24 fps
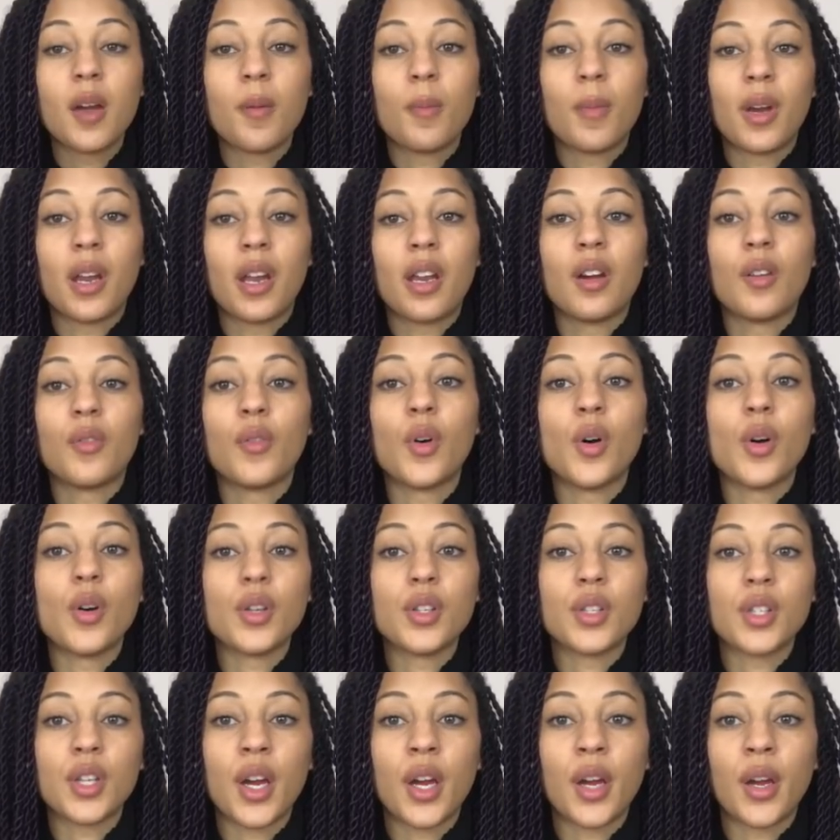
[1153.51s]
But I've
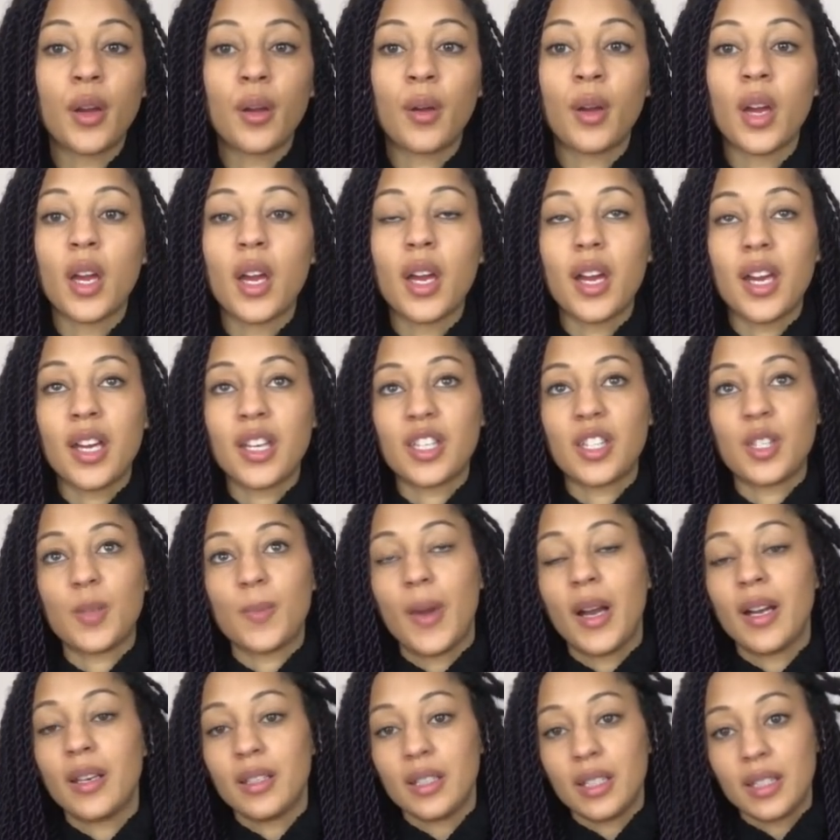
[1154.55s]
also
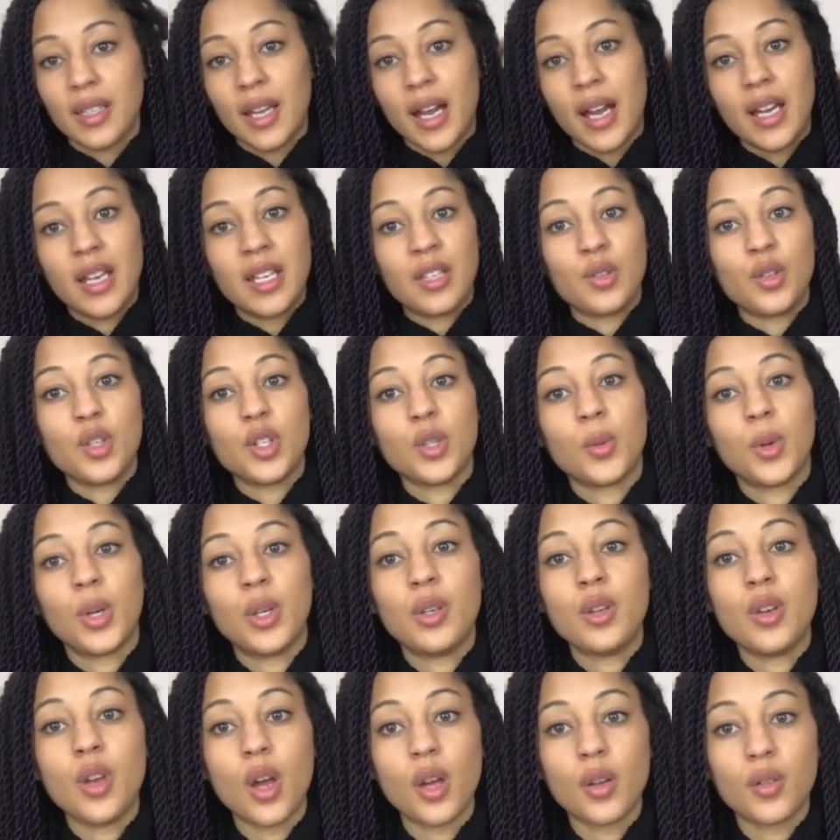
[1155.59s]
expanded that into a
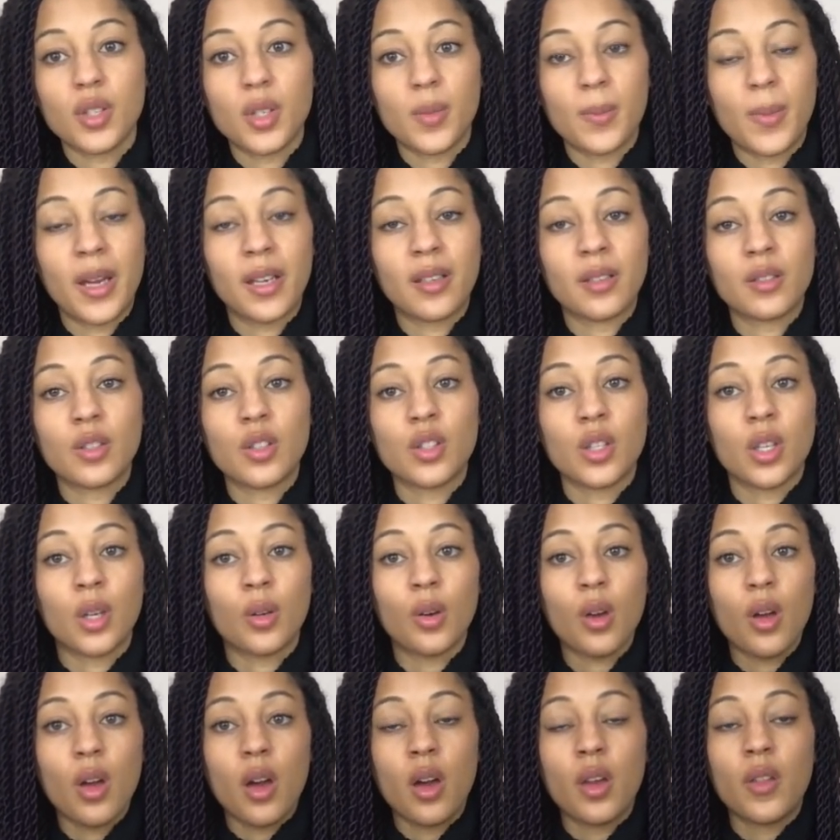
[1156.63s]
no spend.
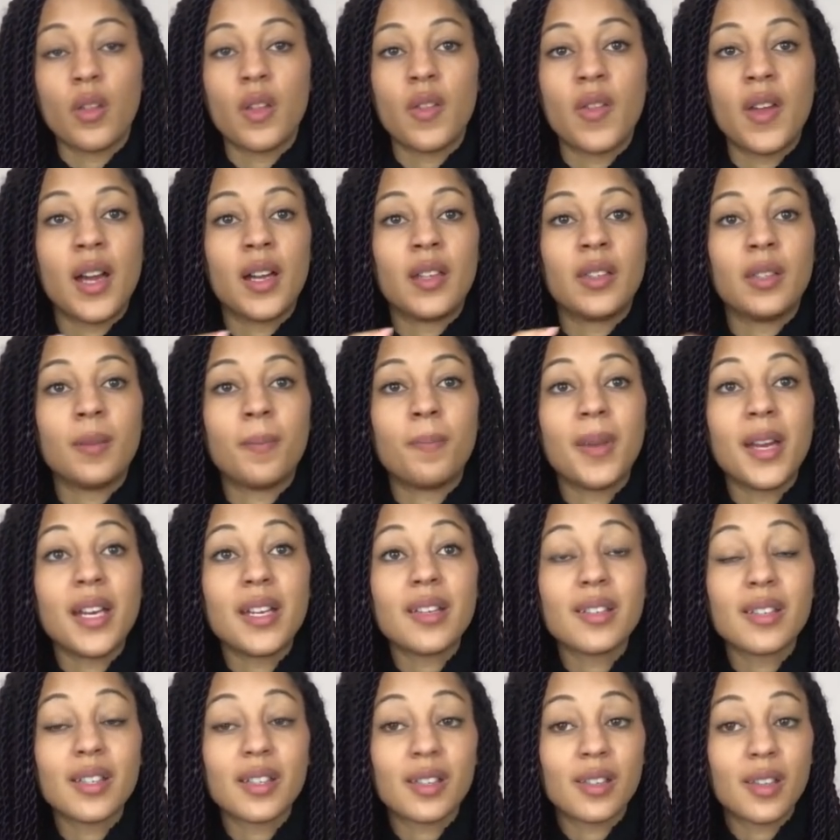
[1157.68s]
So other than the
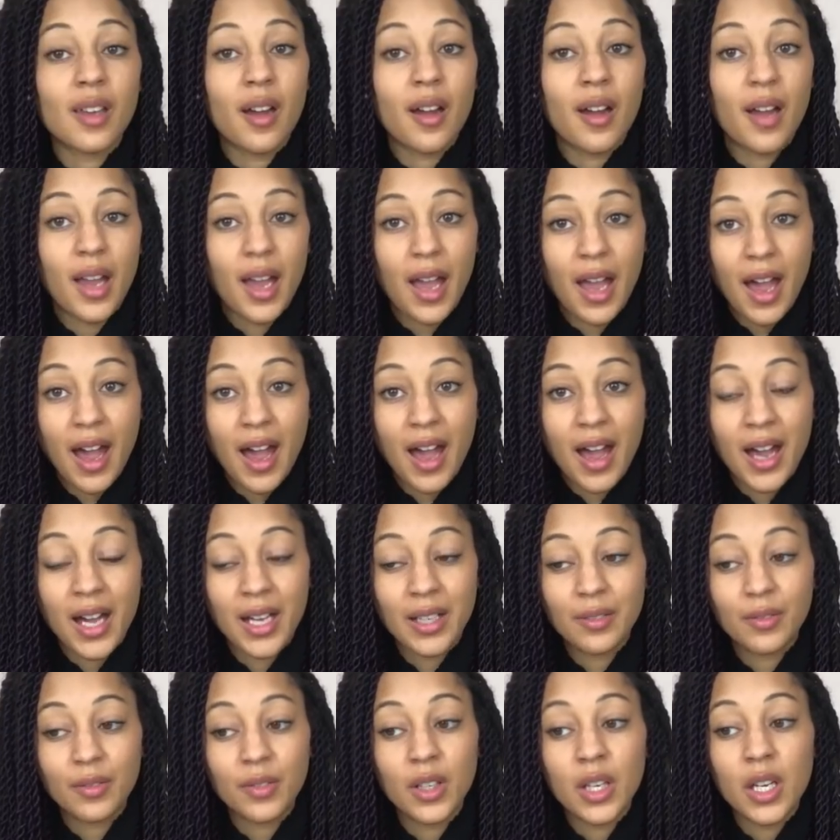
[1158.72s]
basics that I
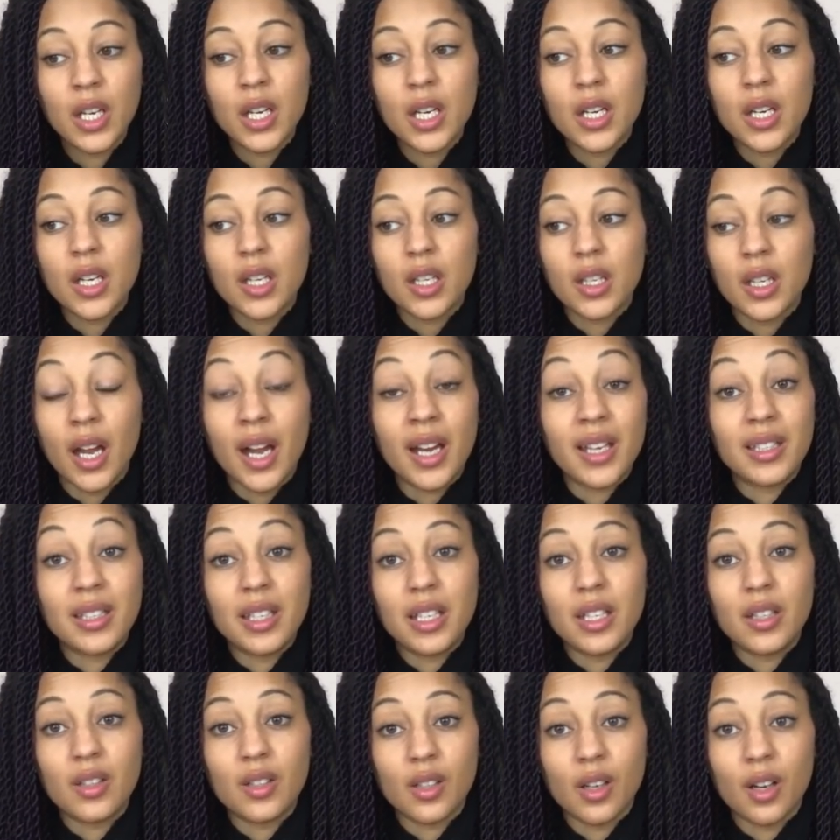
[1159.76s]
have, that I
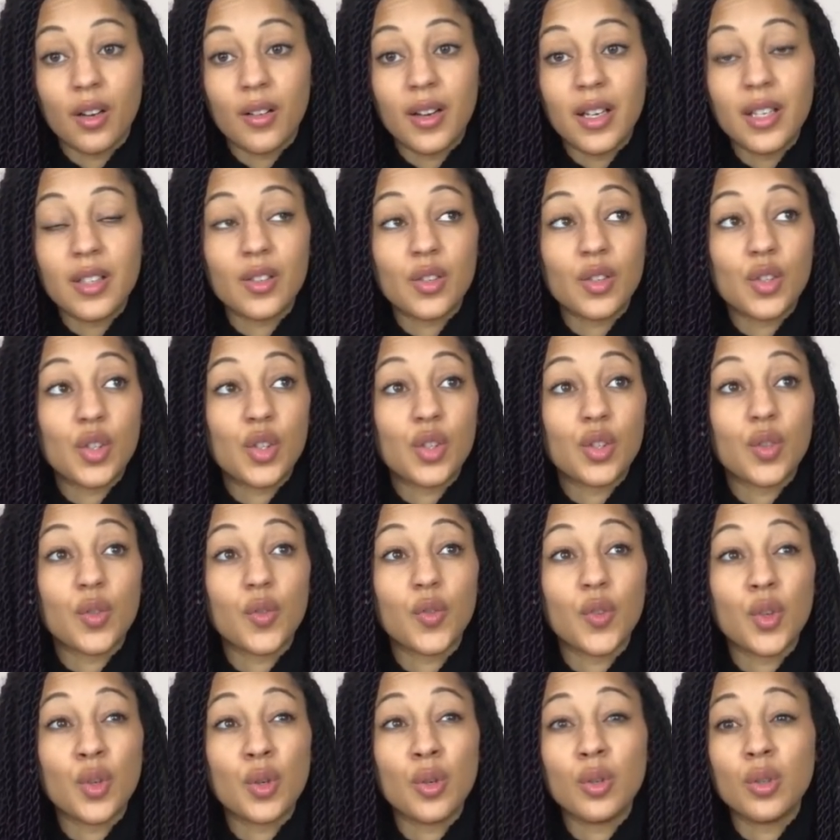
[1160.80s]
need, sorry, such as
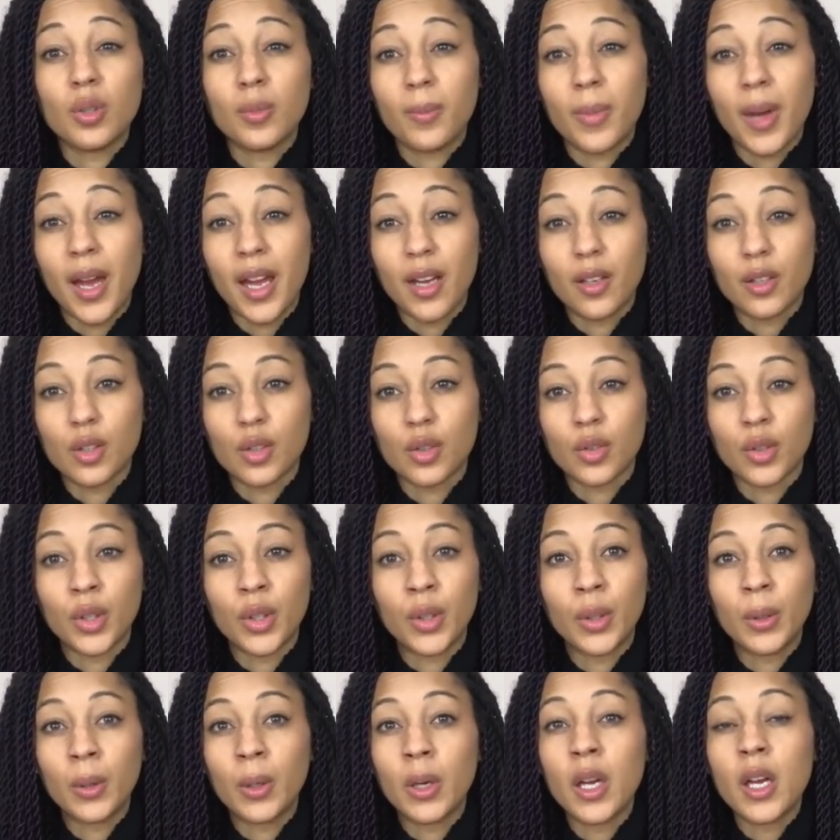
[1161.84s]
food,
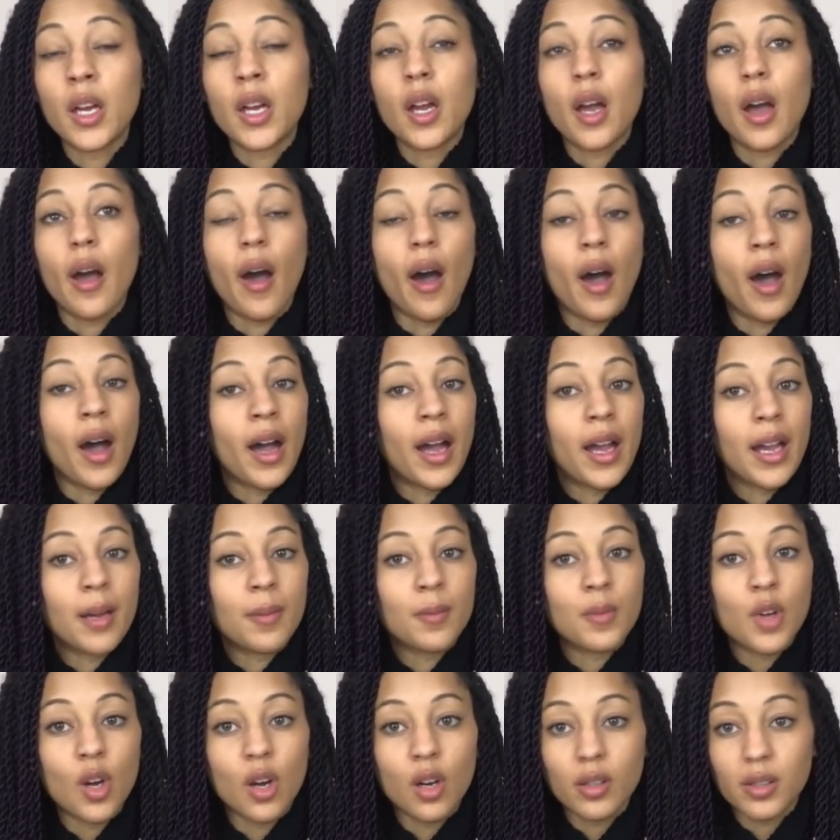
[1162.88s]
petrol, I
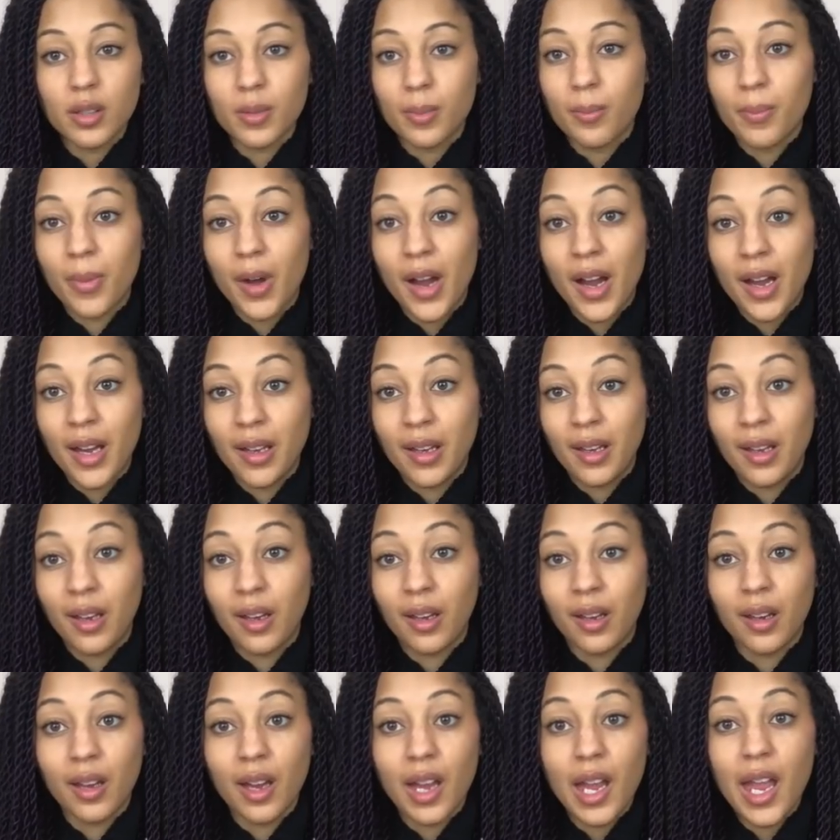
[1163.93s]
am not
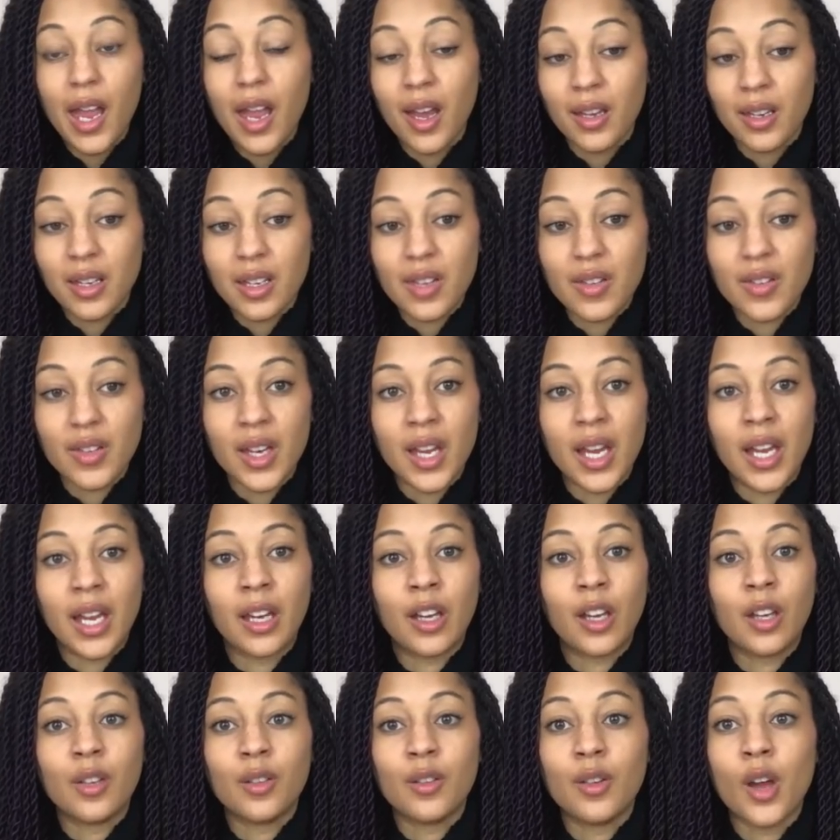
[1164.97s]
buying
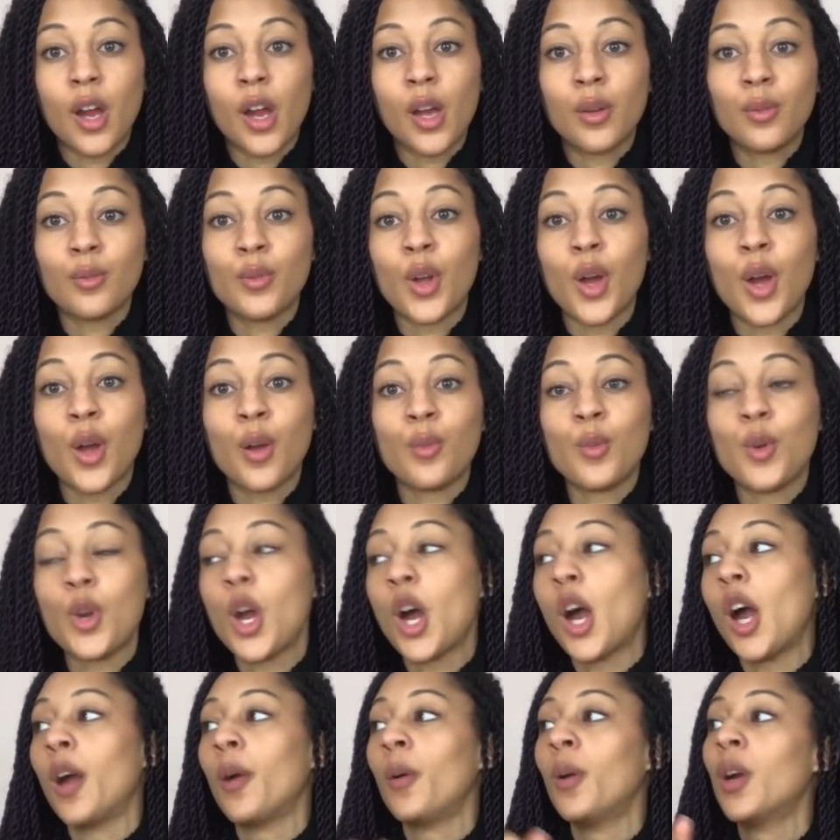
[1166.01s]
anything. No, no,
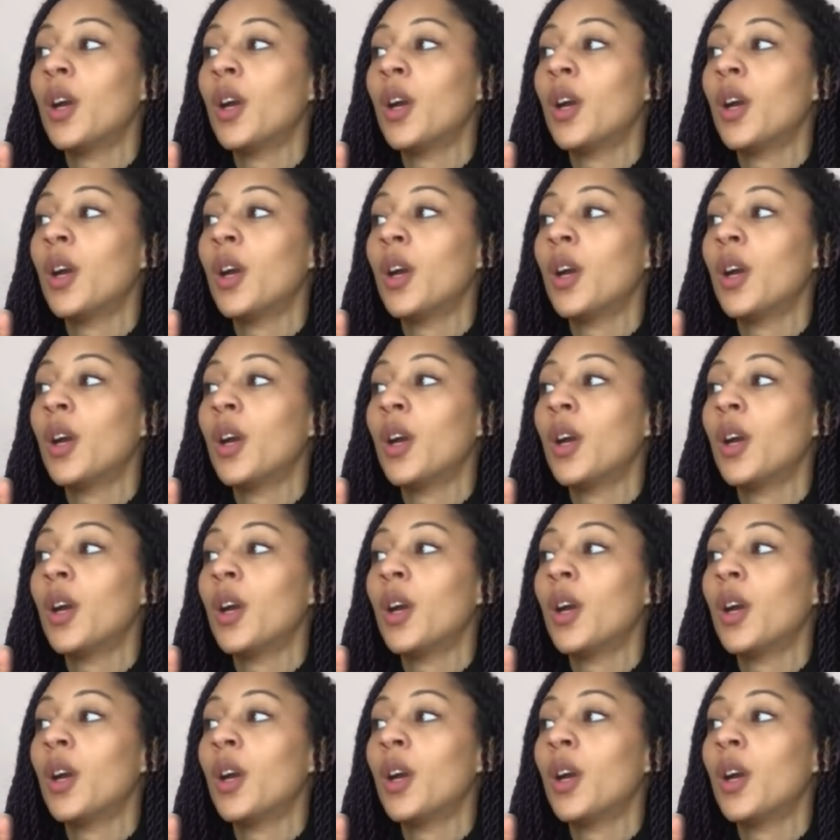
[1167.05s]
no.